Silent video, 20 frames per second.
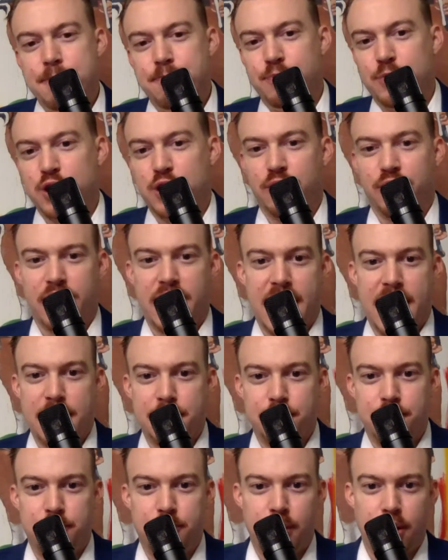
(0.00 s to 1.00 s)
You've
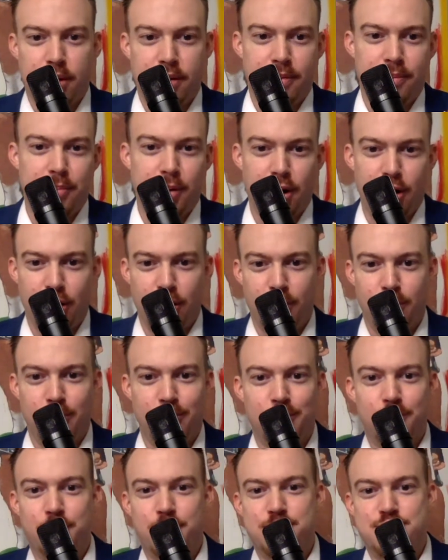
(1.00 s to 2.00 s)
got Paul
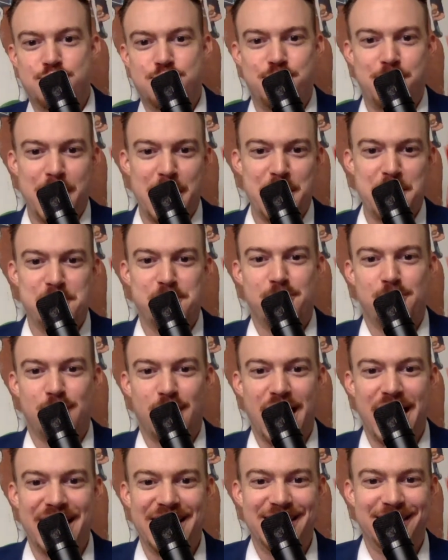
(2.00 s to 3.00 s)
Bear
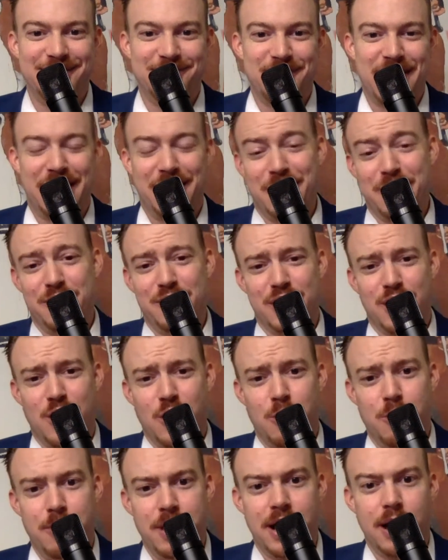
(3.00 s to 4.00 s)
Bryant. I don't know if you
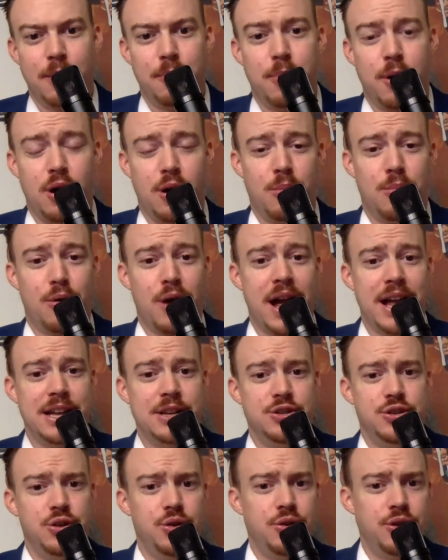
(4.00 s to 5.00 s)
call him Bear. Paul
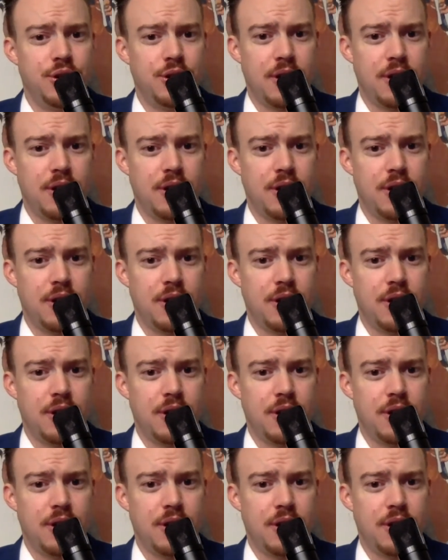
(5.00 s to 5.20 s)
Bryant Jr.